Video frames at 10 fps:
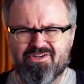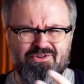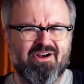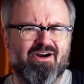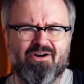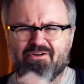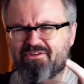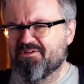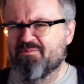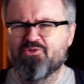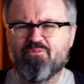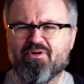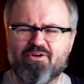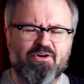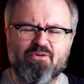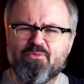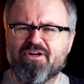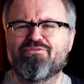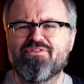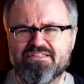on your car or there's some sort of barter or
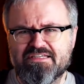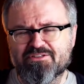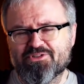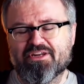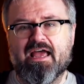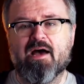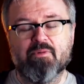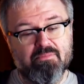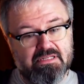whatever the deal is going to happen.